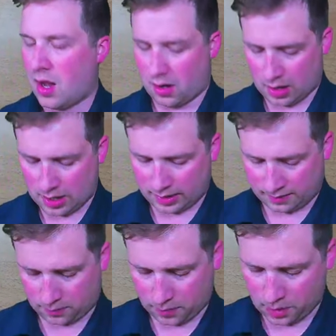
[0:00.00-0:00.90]
All right
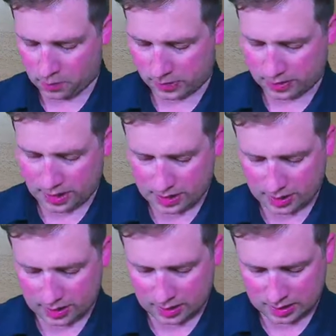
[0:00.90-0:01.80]
well, with
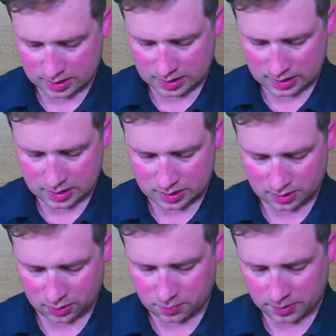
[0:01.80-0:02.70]
that,
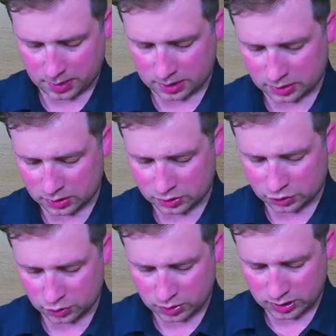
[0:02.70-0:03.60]
uh, hope you guys all
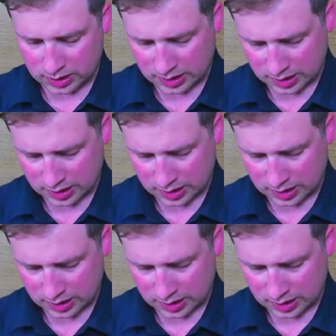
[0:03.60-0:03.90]
enjoyed.